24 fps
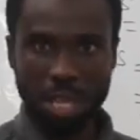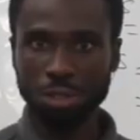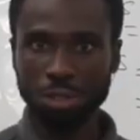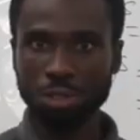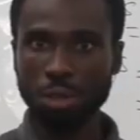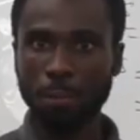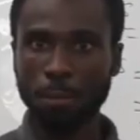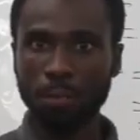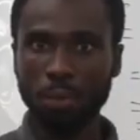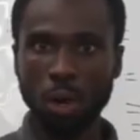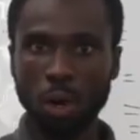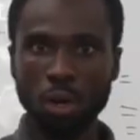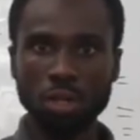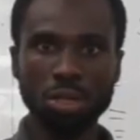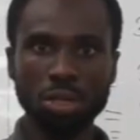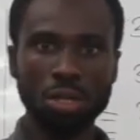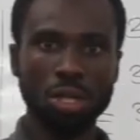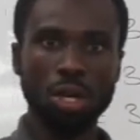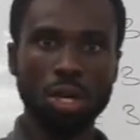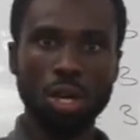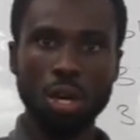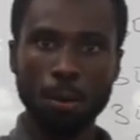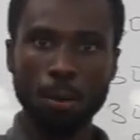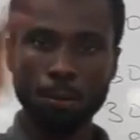surplus,
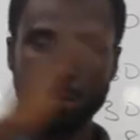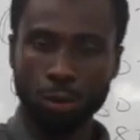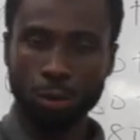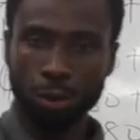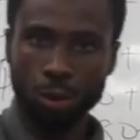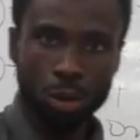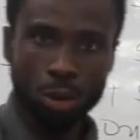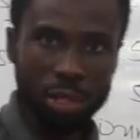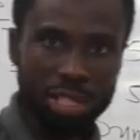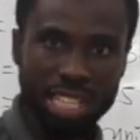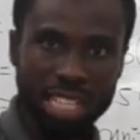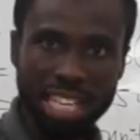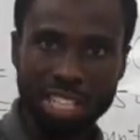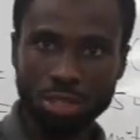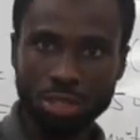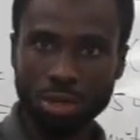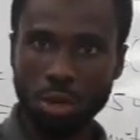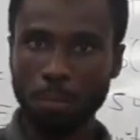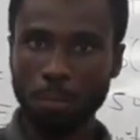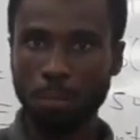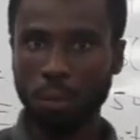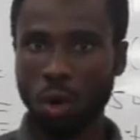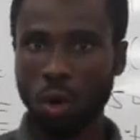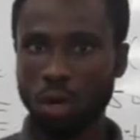producer
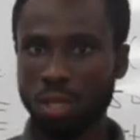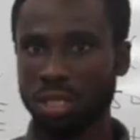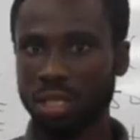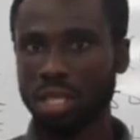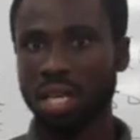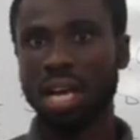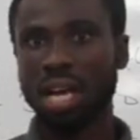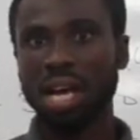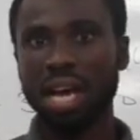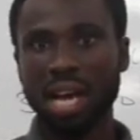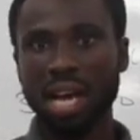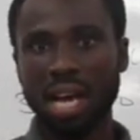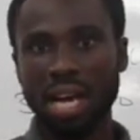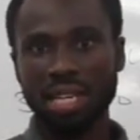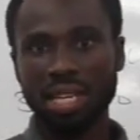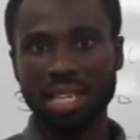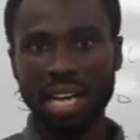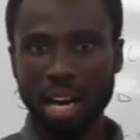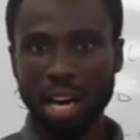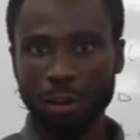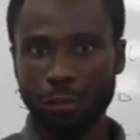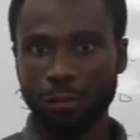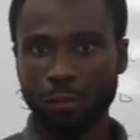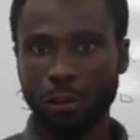surplus, and
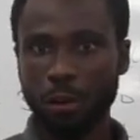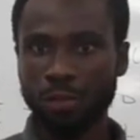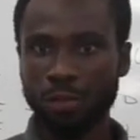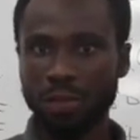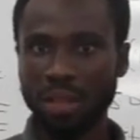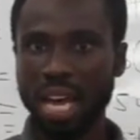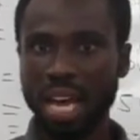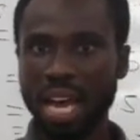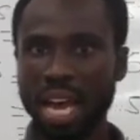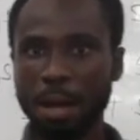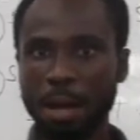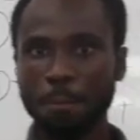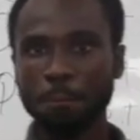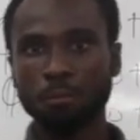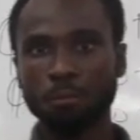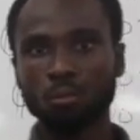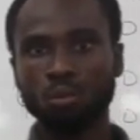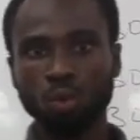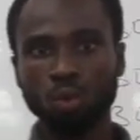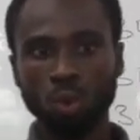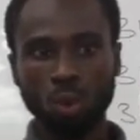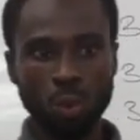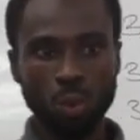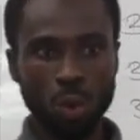then from
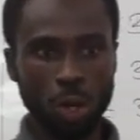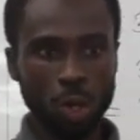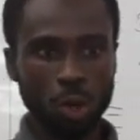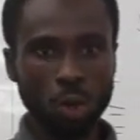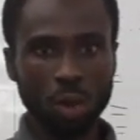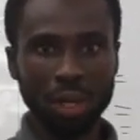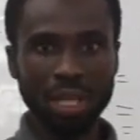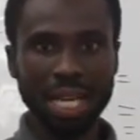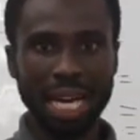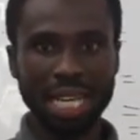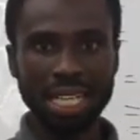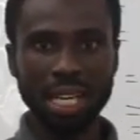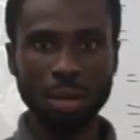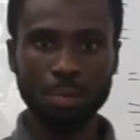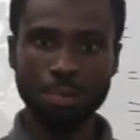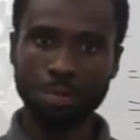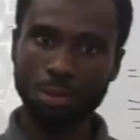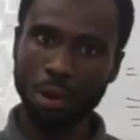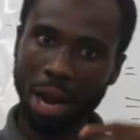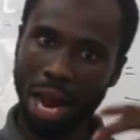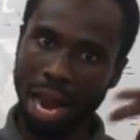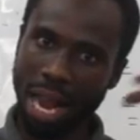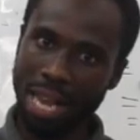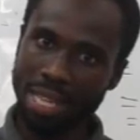there we look at the
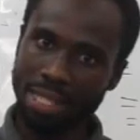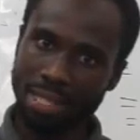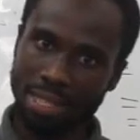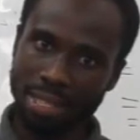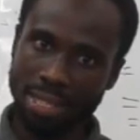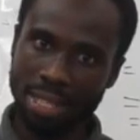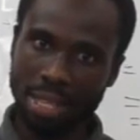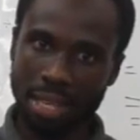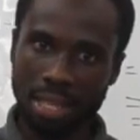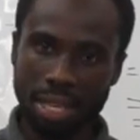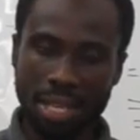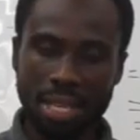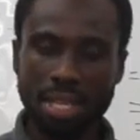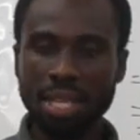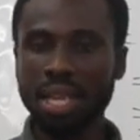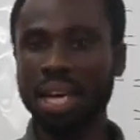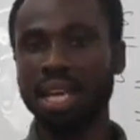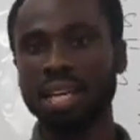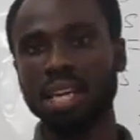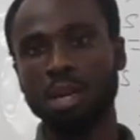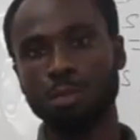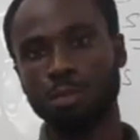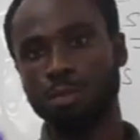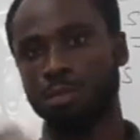price ceiling
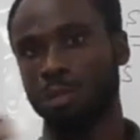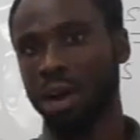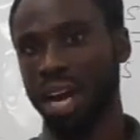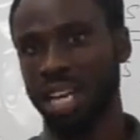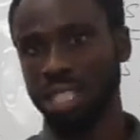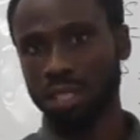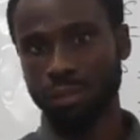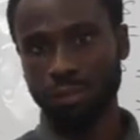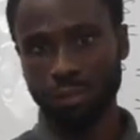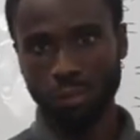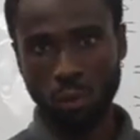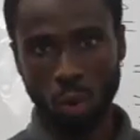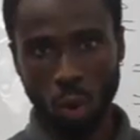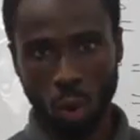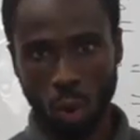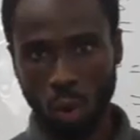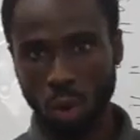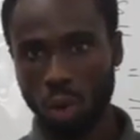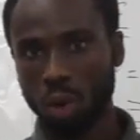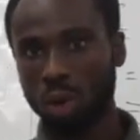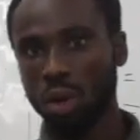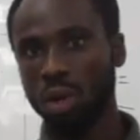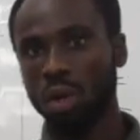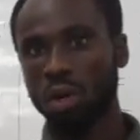and the price floor,
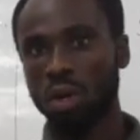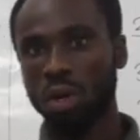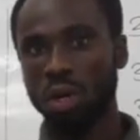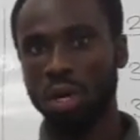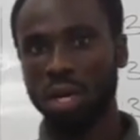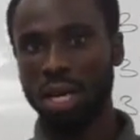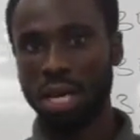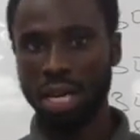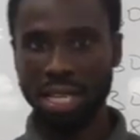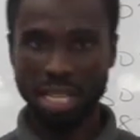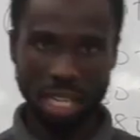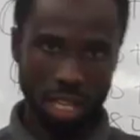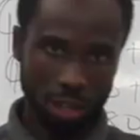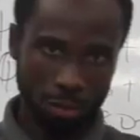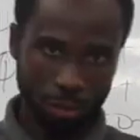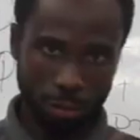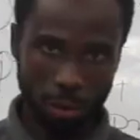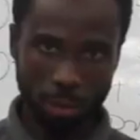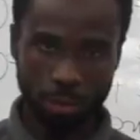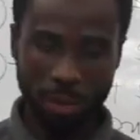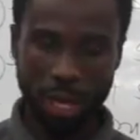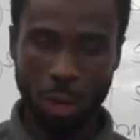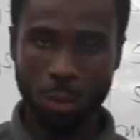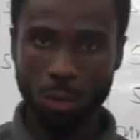and then
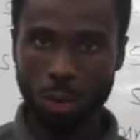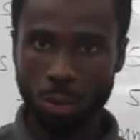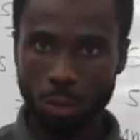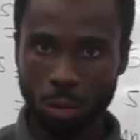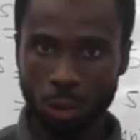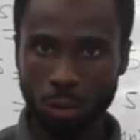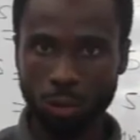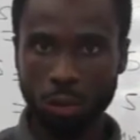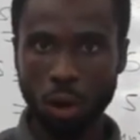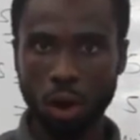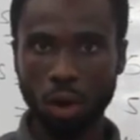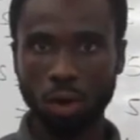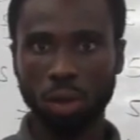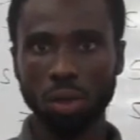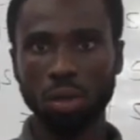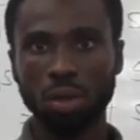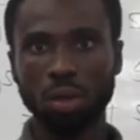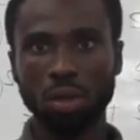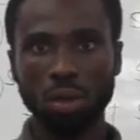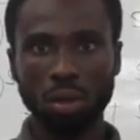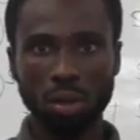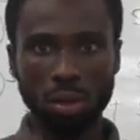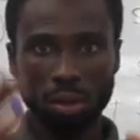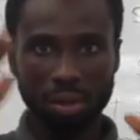from there we move on.
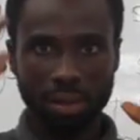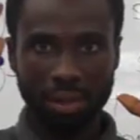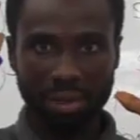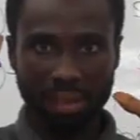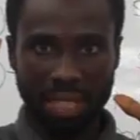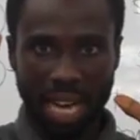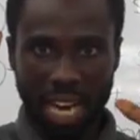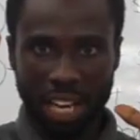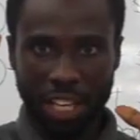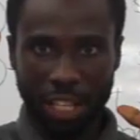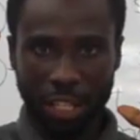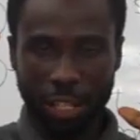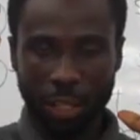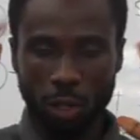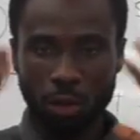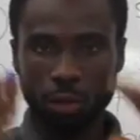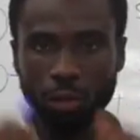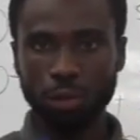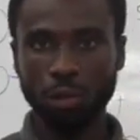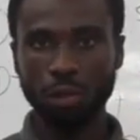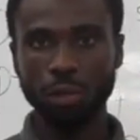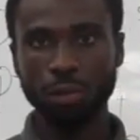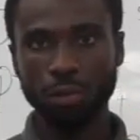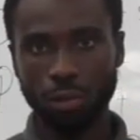Thank you
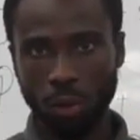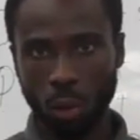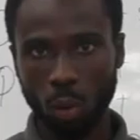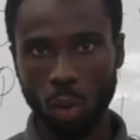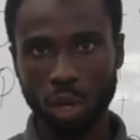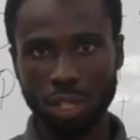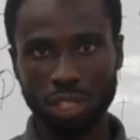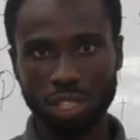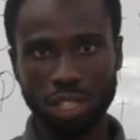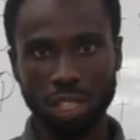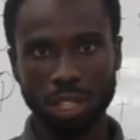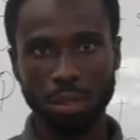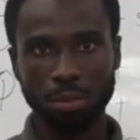for watching.